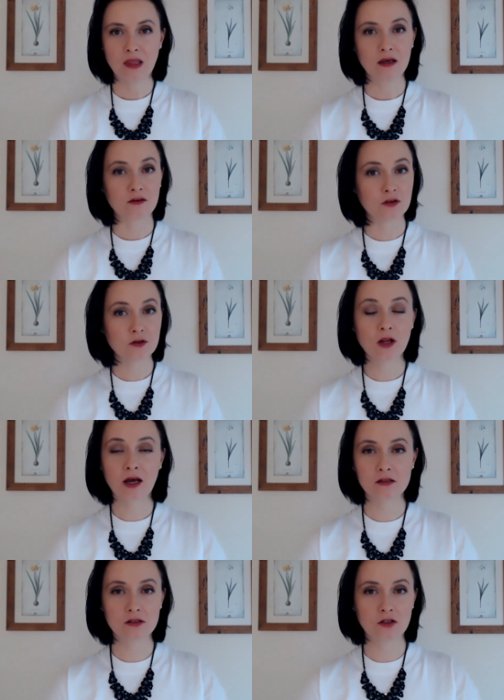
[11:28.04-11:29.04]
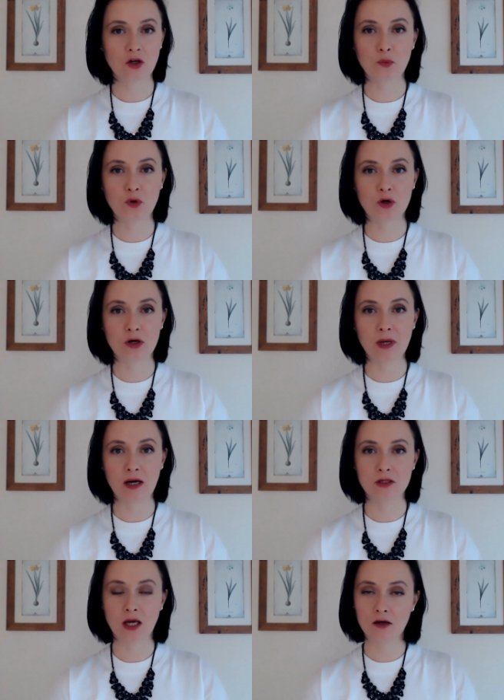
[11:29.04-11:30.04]
If you'd like to know more
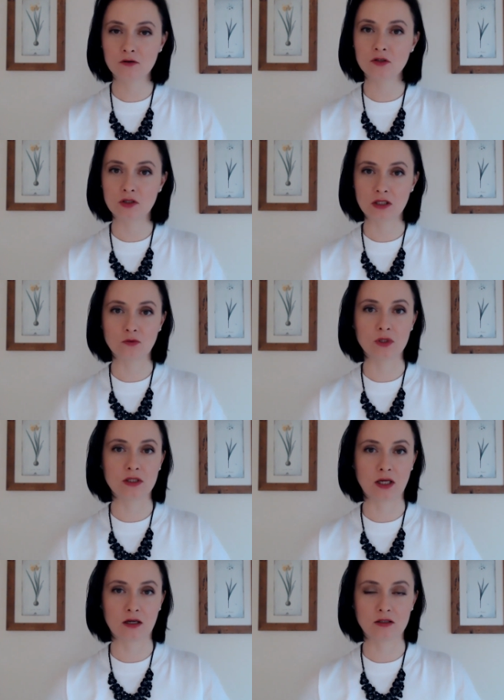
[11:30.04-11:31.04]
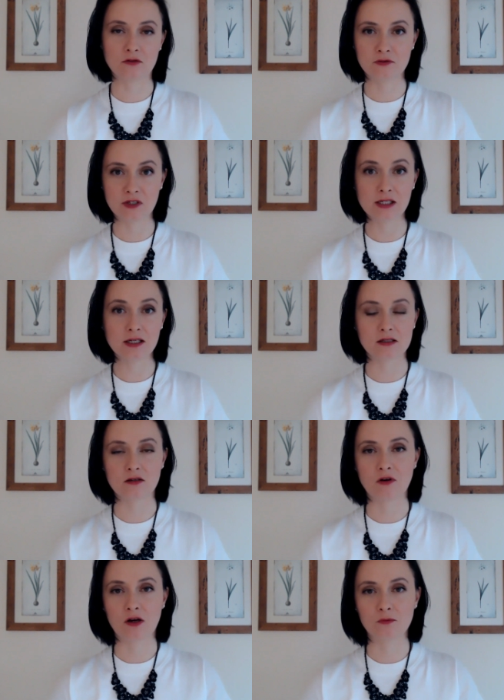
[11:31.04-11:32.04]
about how to deal with negative feelings
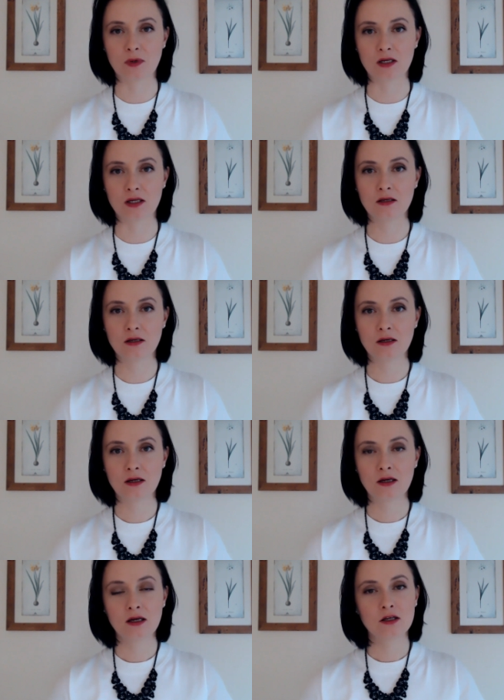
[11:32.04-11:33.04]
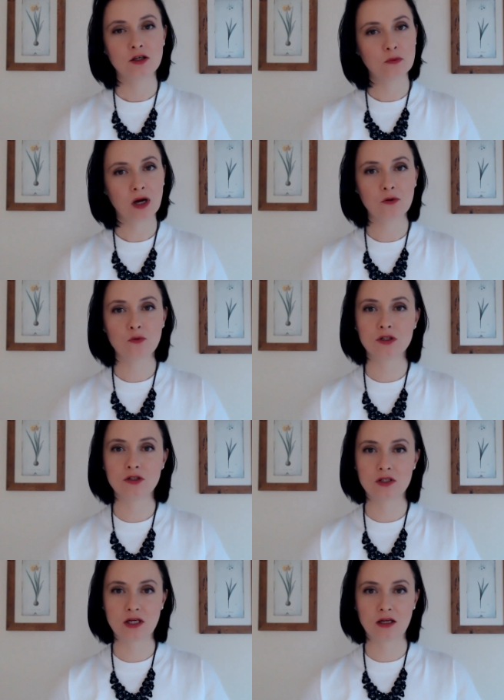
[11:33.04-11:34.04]
around money, you might want
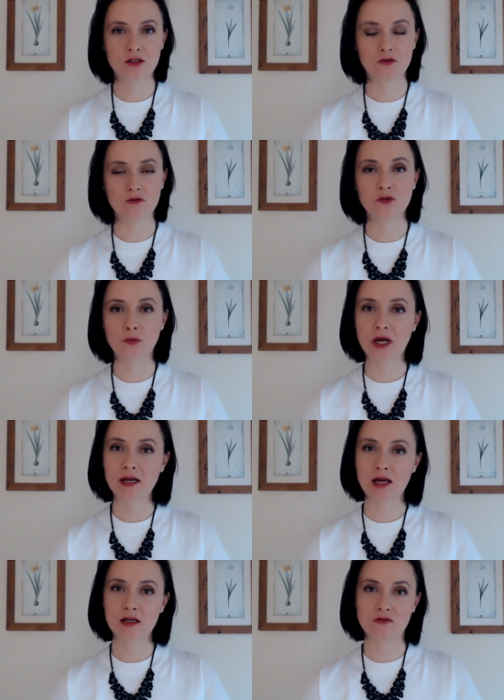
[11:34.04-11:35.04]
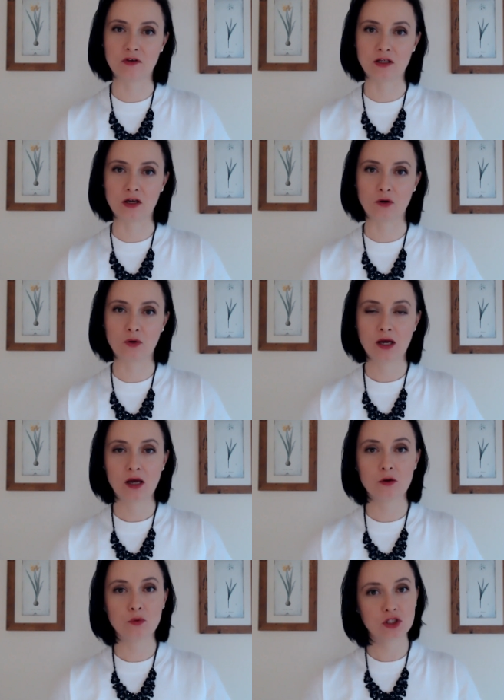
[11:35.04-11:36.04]
to stay tuned for my next video
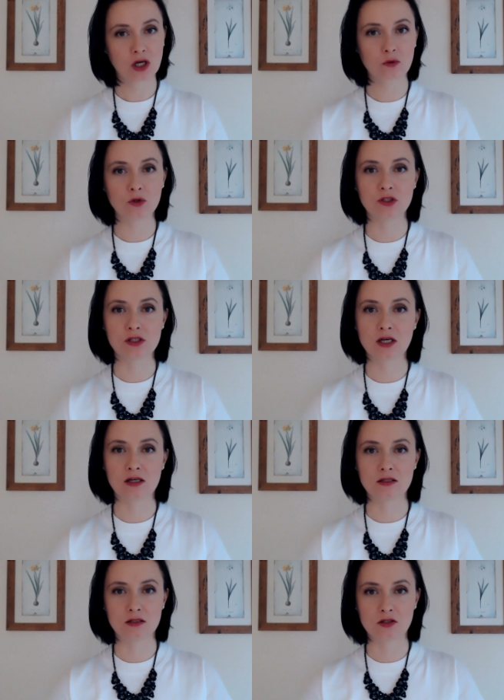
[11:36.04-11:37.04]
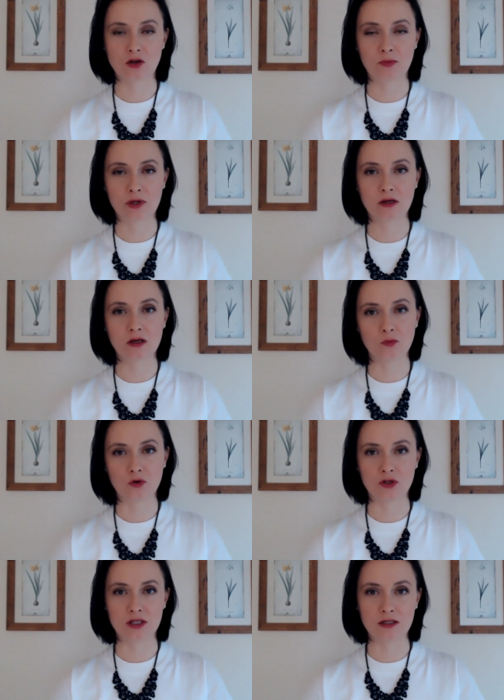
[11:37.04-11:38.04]
in which I will discuss this topic in
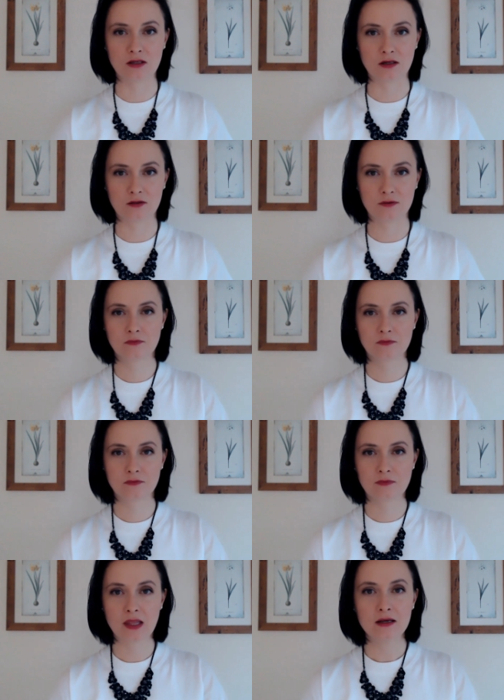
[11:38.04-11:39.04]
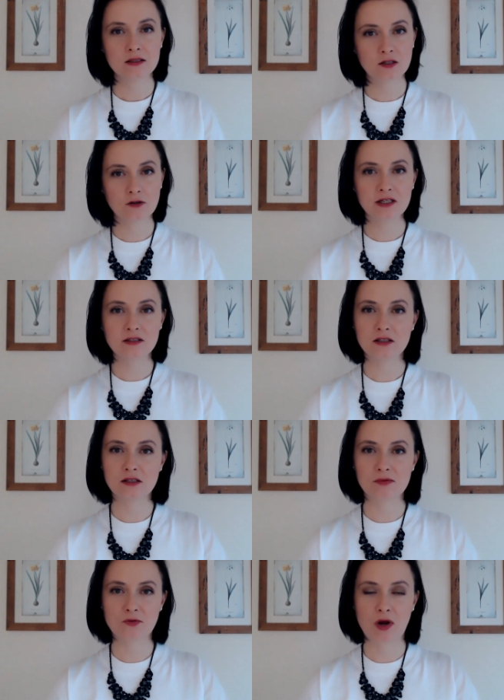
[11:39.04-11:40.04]
more detail. So hit the
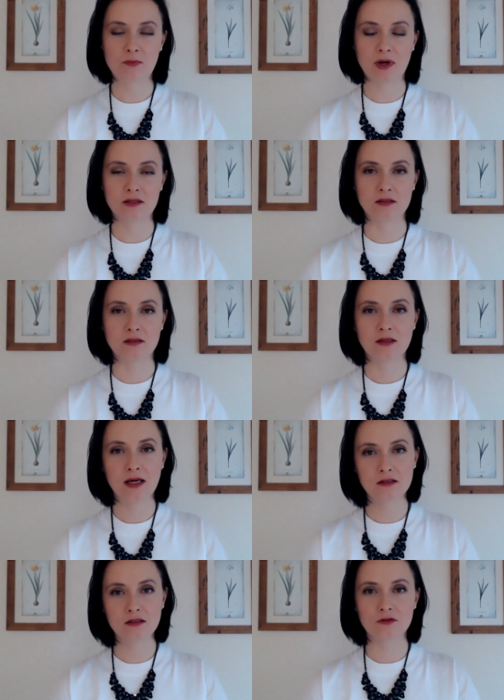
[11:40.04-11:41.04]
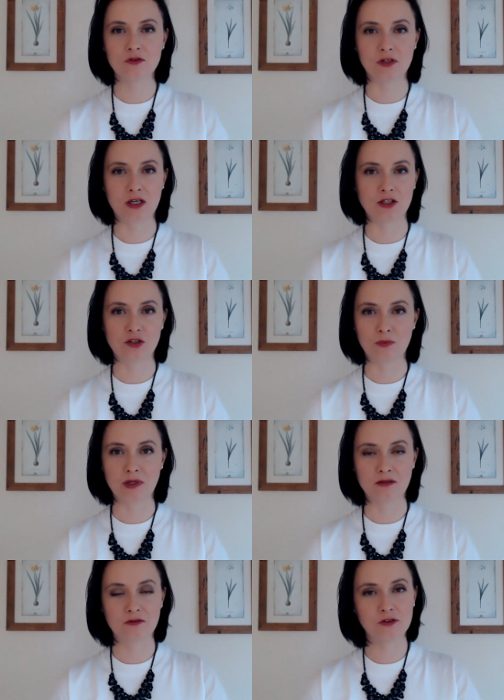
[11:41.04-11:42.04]
subscribe button and the notification
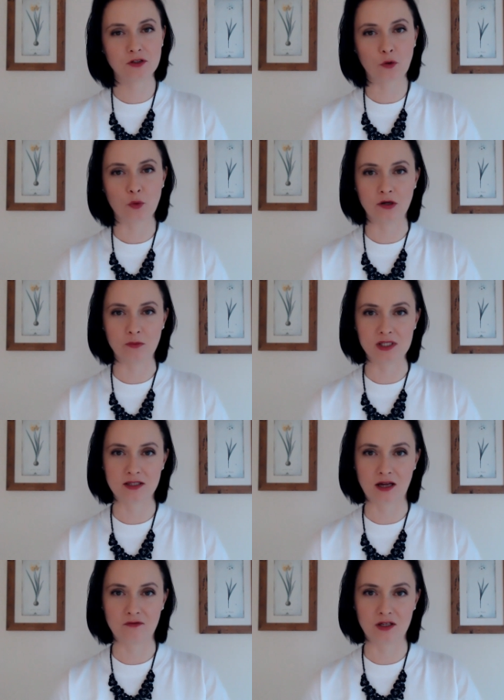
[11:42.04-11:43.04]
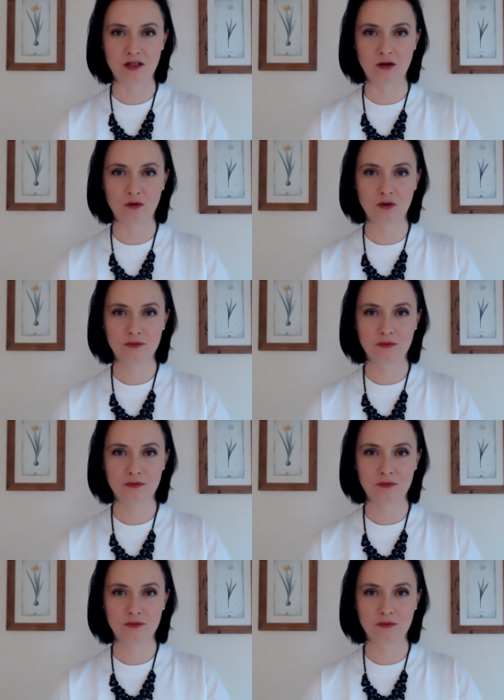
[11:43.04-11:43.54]
bell if you don't want to miss that video.